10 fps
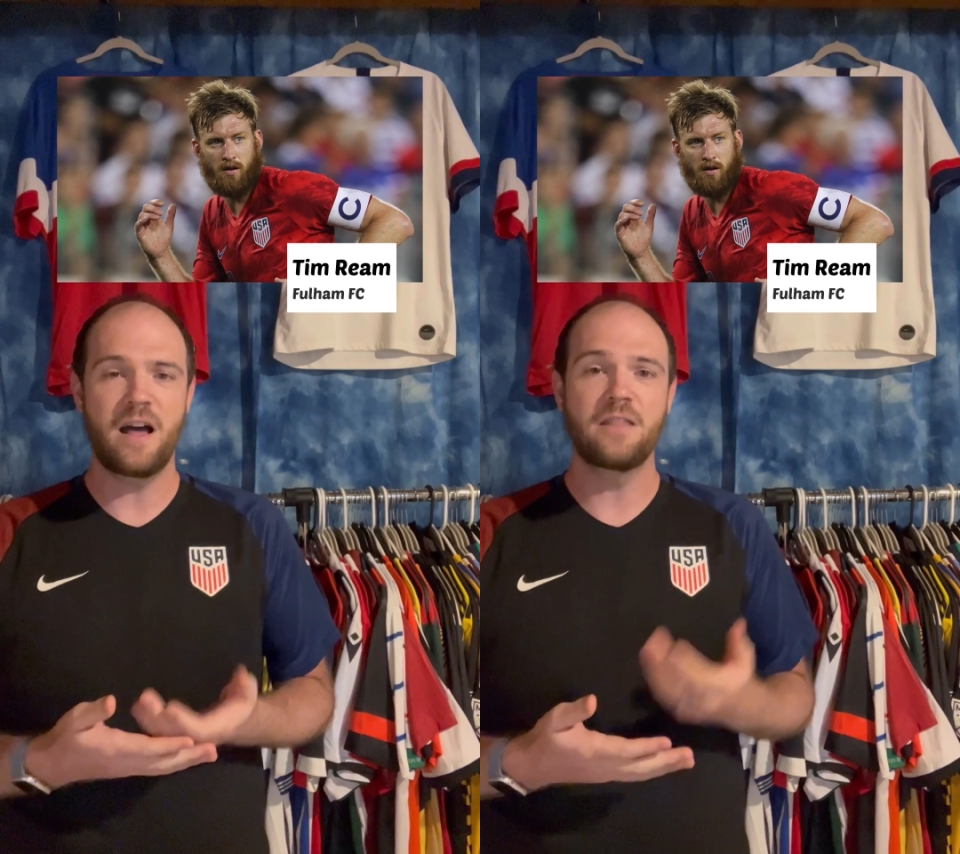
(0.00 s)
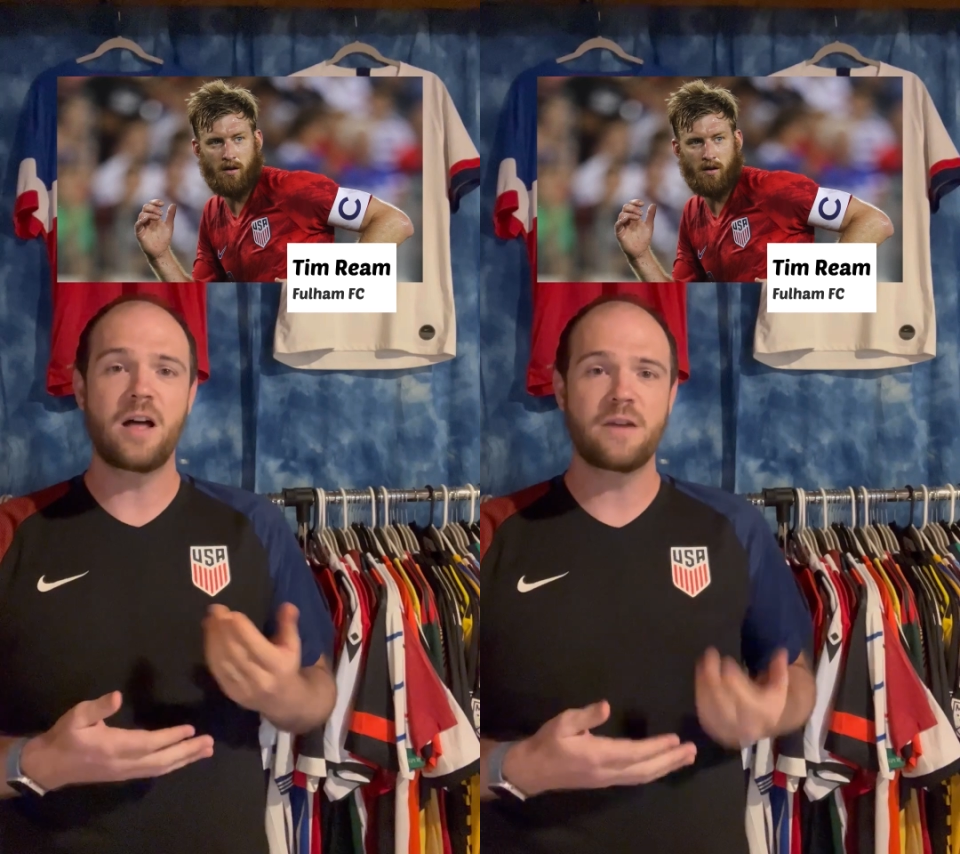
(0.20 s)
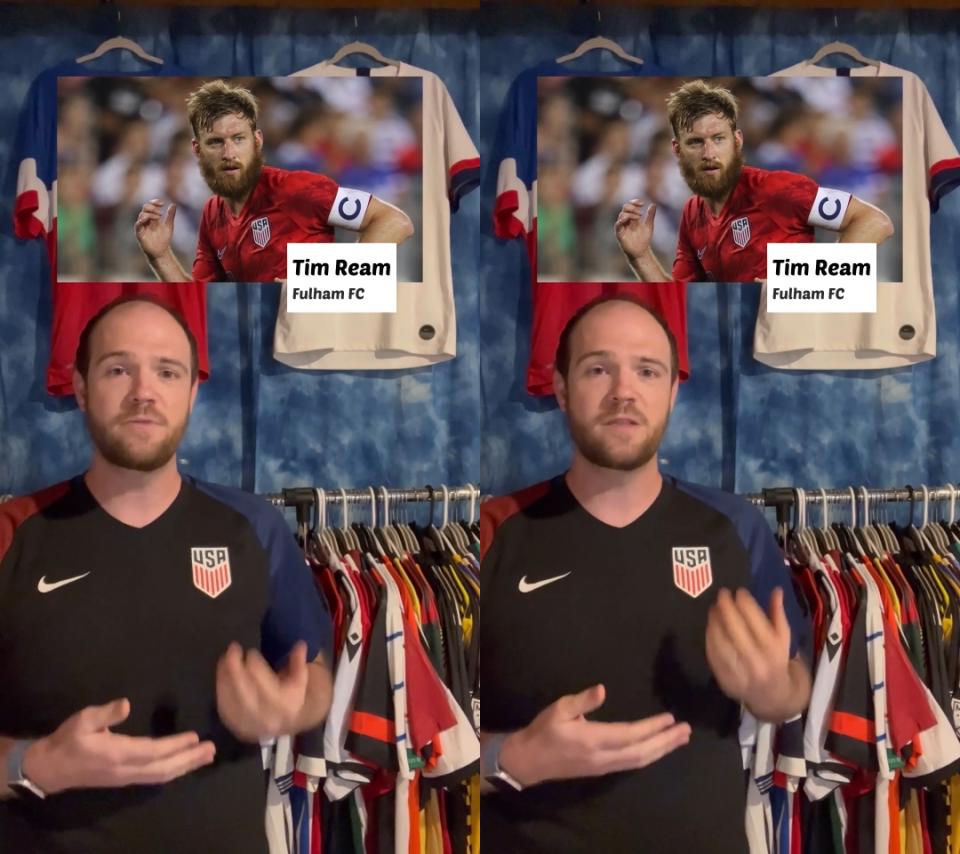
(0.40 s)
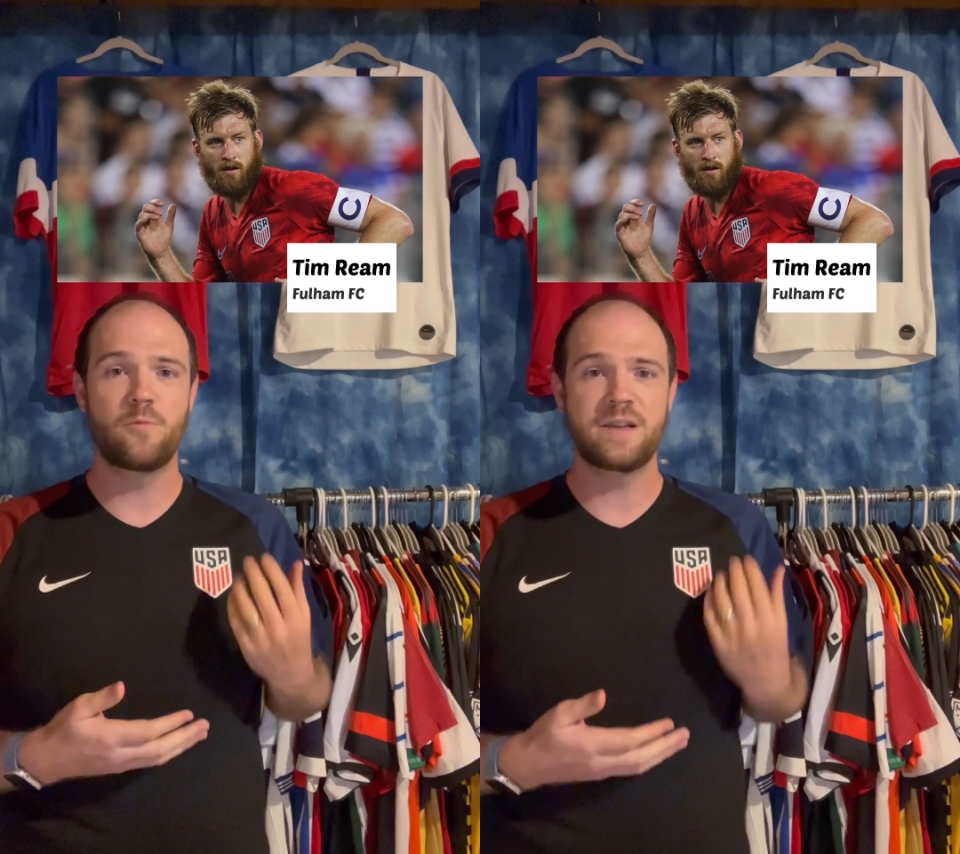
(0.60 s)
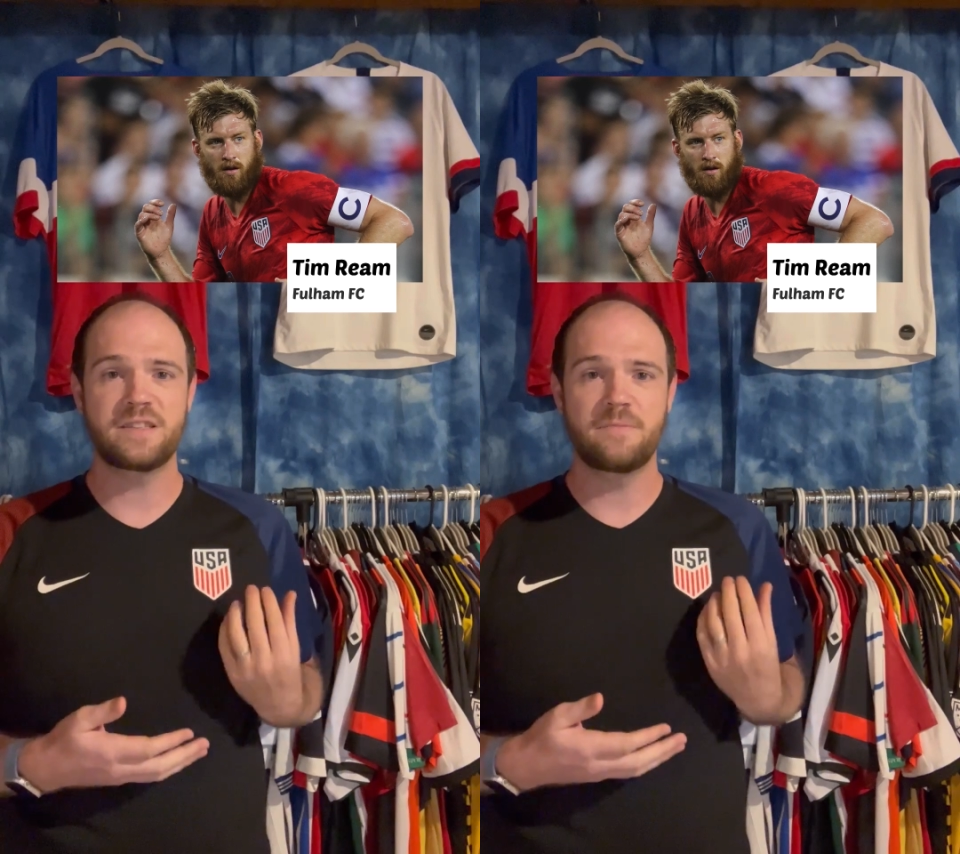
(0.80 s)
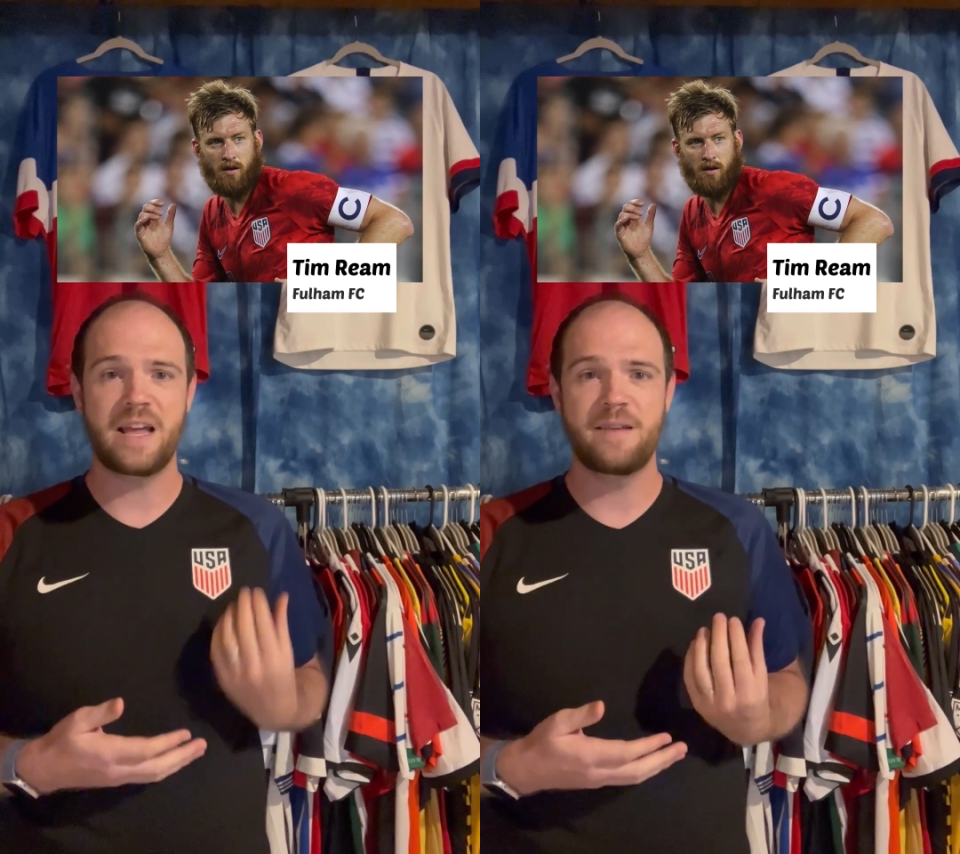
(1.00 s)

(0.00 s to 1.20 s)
along with the wisdom that he